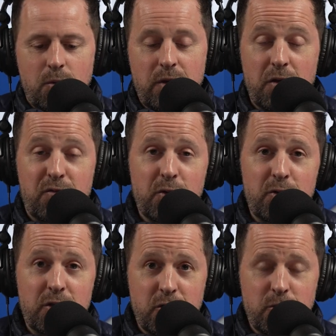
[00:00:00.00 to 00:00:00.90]
Without
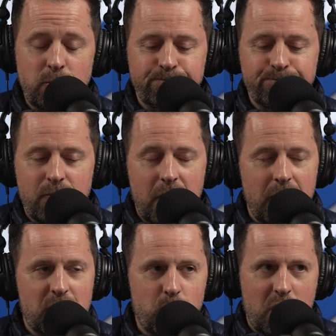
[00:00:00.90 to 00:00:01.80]
further ado, I'd
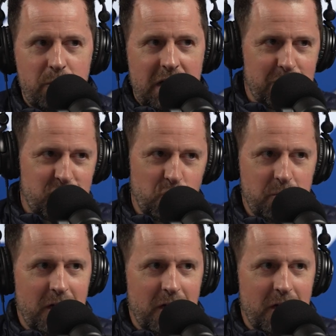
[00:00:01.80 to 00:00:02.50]
like to welcome back Miss Julie